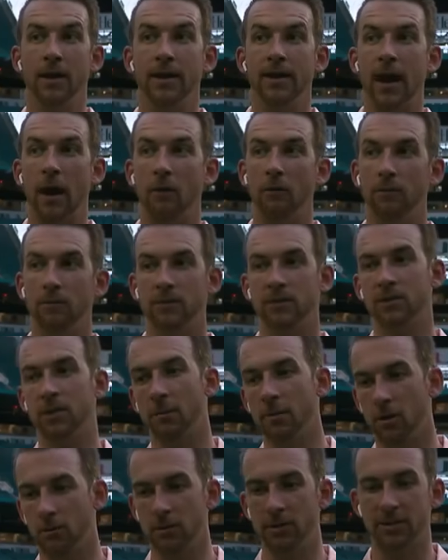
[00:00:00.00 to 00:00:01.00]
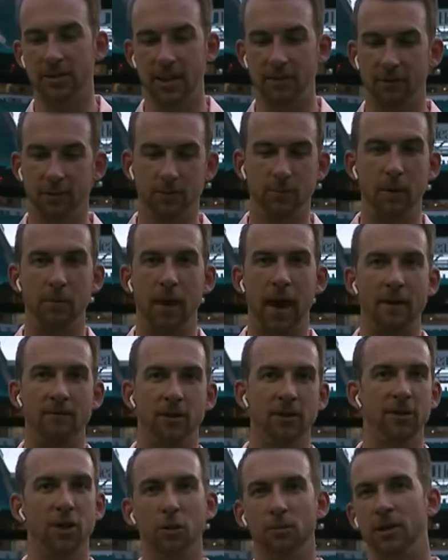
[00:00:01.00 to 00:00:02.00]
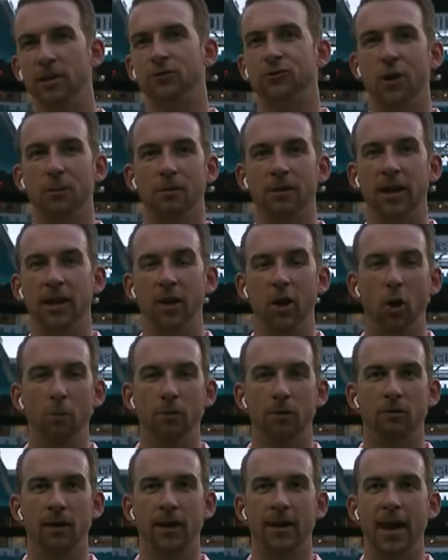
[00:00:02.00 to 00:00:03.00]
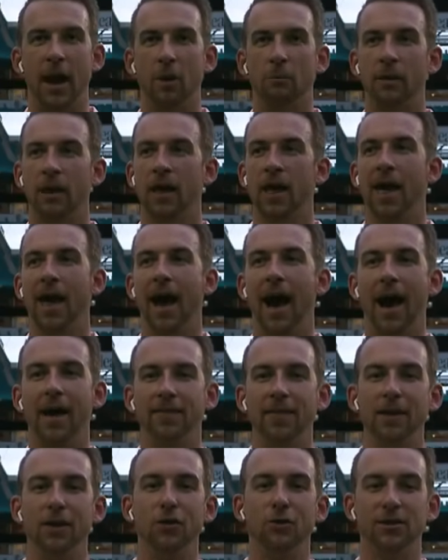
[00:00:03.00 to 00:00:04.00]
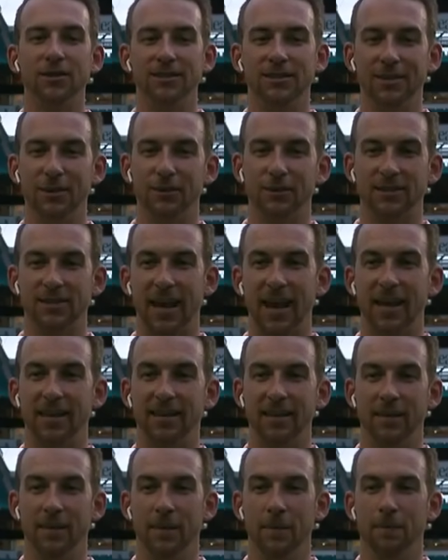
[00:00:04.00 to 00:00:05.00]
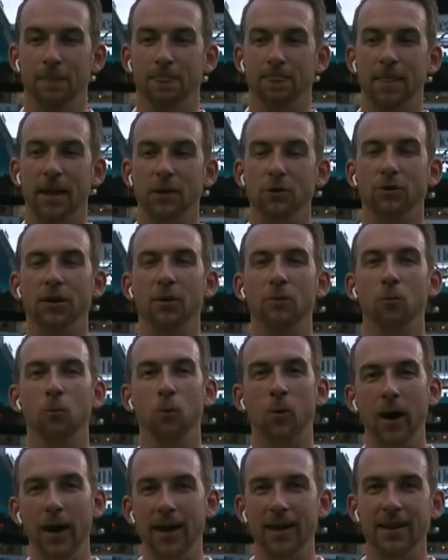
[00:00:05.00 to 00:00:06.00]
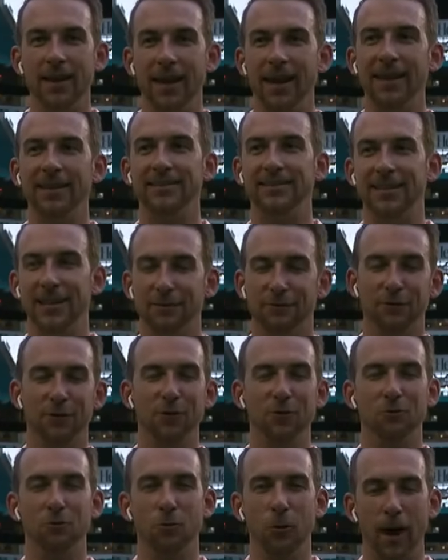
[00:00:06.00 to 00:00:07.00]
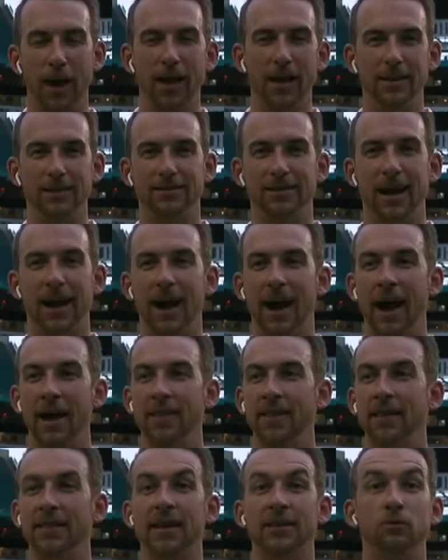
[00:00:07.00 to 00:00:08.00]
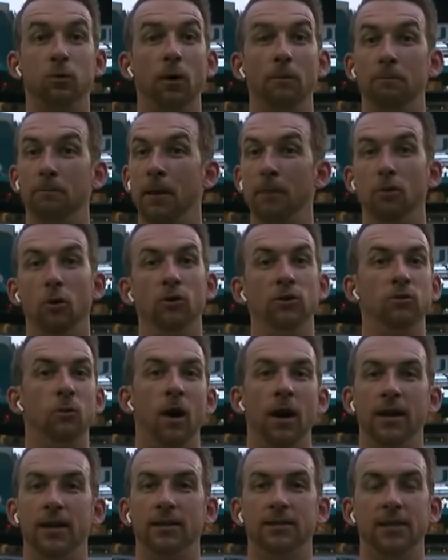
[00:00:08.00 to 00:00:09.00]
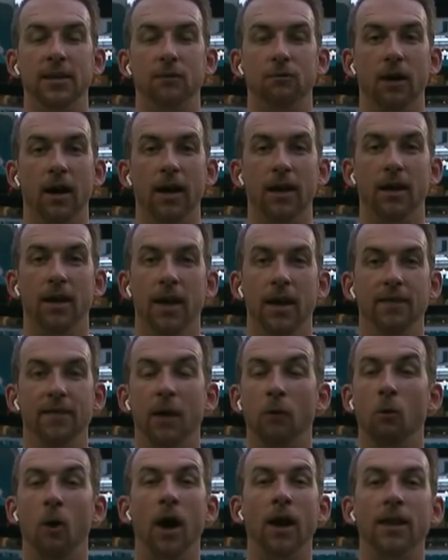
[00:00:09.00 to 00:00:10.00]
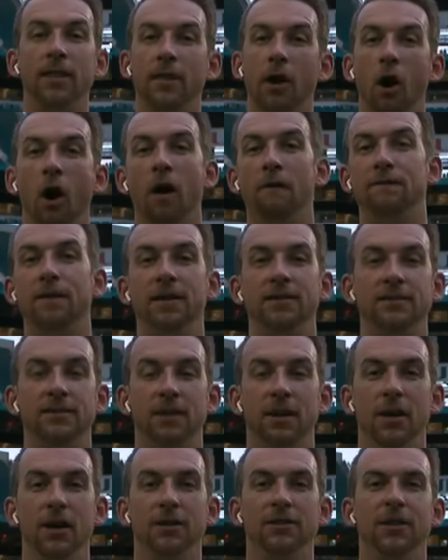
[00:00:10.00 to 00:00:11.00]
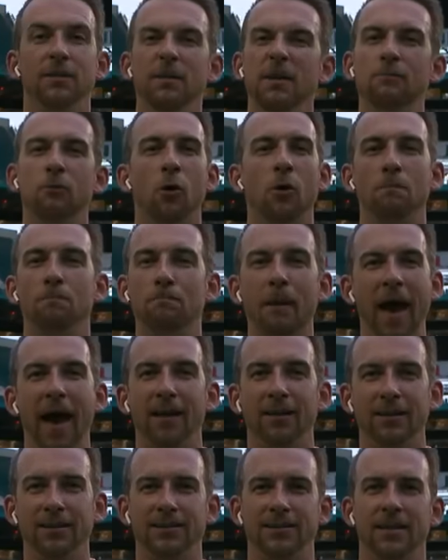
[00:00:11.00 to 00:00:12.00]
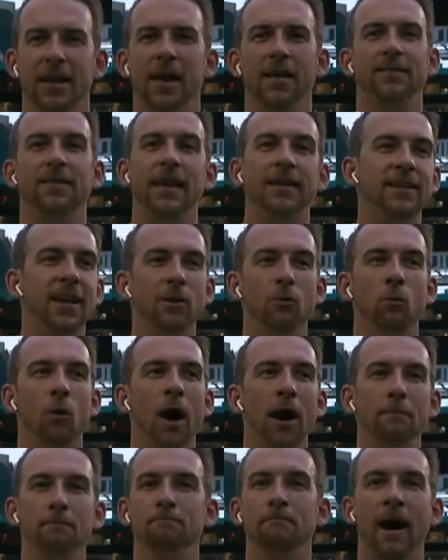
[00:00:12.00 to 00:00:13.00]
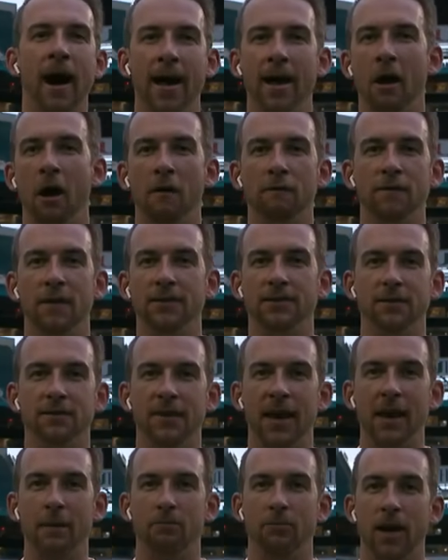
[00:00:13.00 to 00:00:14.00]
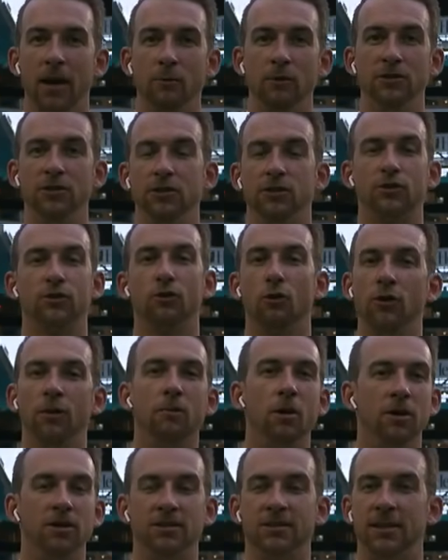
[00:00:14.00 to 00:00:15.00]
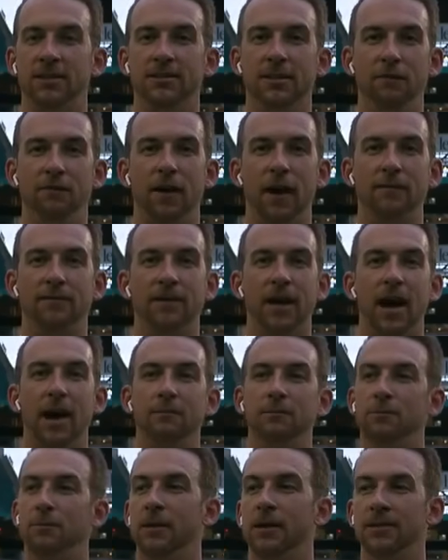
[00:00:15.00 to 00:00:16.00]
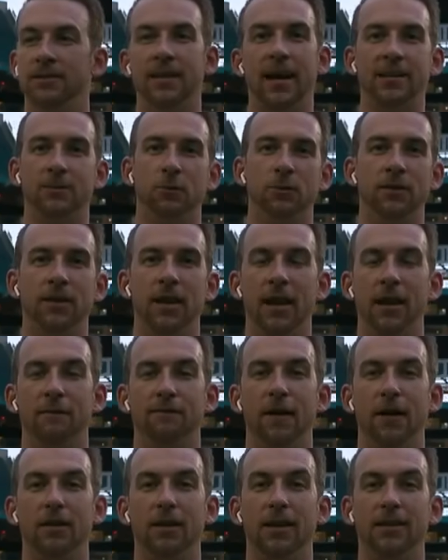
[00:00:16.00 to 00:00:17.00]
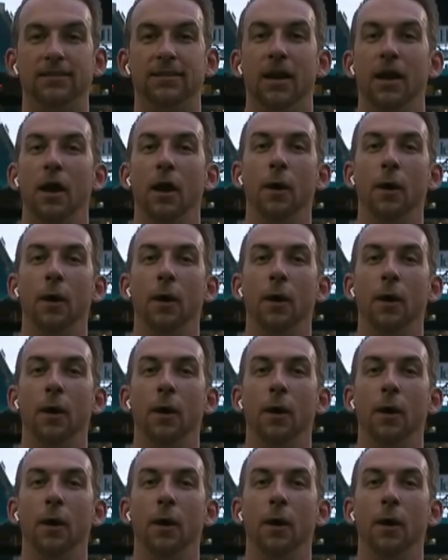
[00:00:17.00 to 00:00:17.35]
Now, some of the receivers may be having a little bit of trouble getting open right now, but I think you can still say that you can win in different ways. I think that's what people always wanted to see, right? They wanted the offense to be more balanced. They didn't want my offensive game plan, which is throw the ball 65 times because that's what the NFL is.